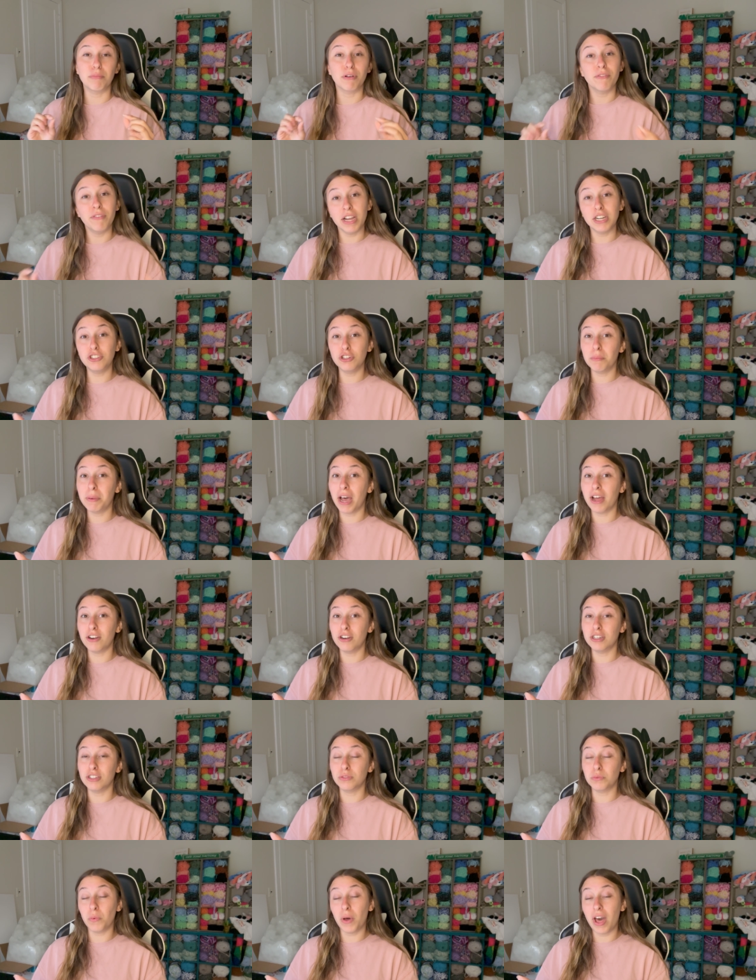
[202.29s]
perfect your pattern
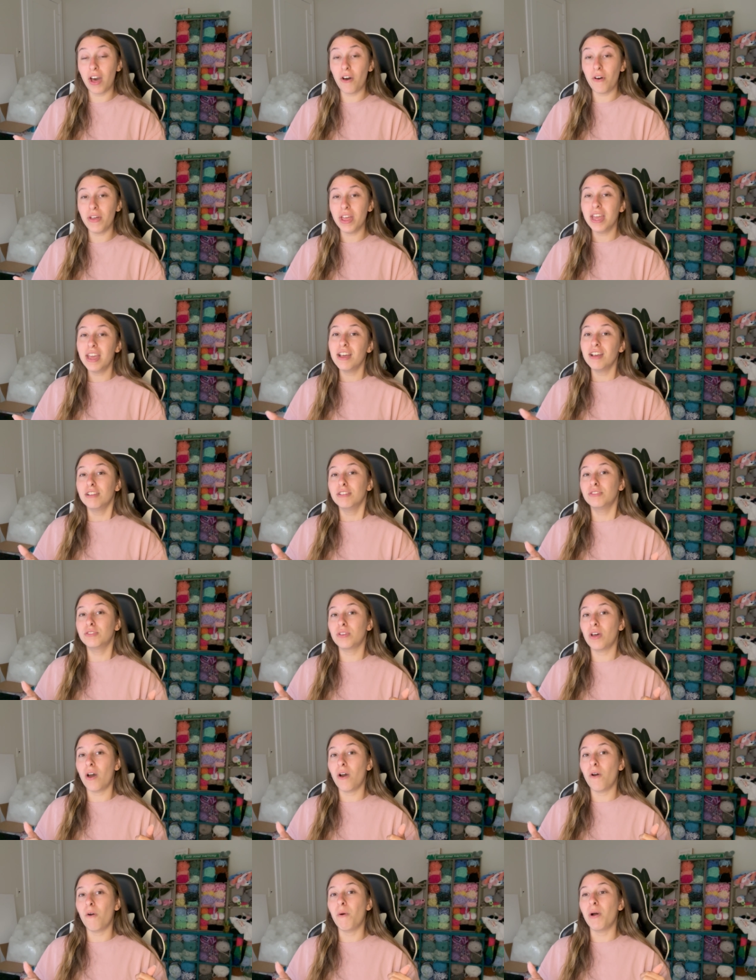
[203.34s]
as well.
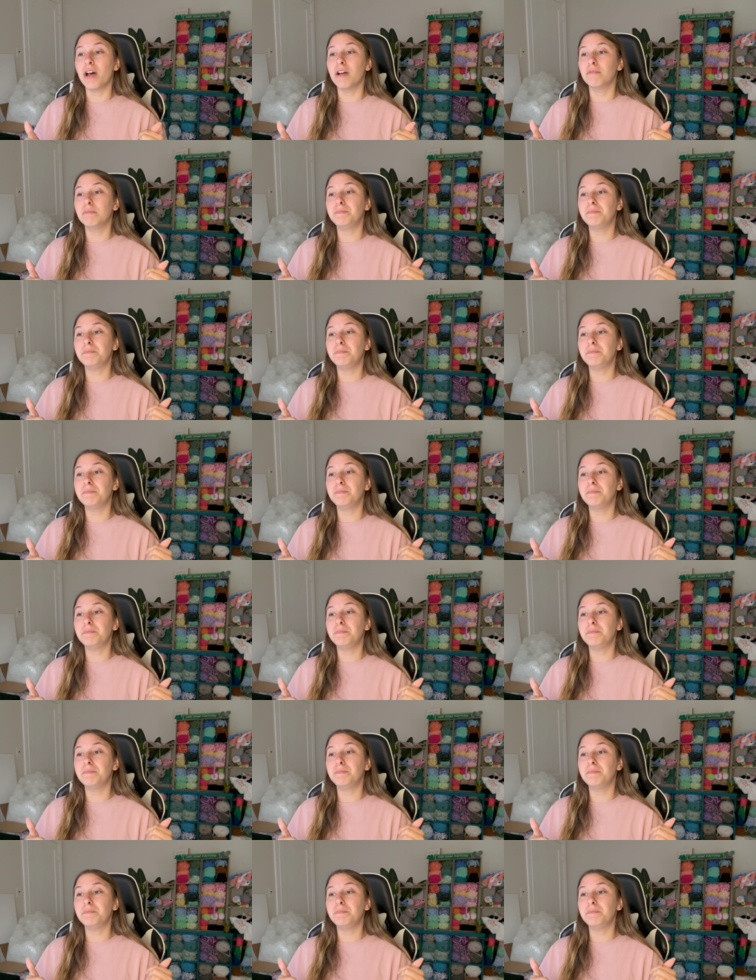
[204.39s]
So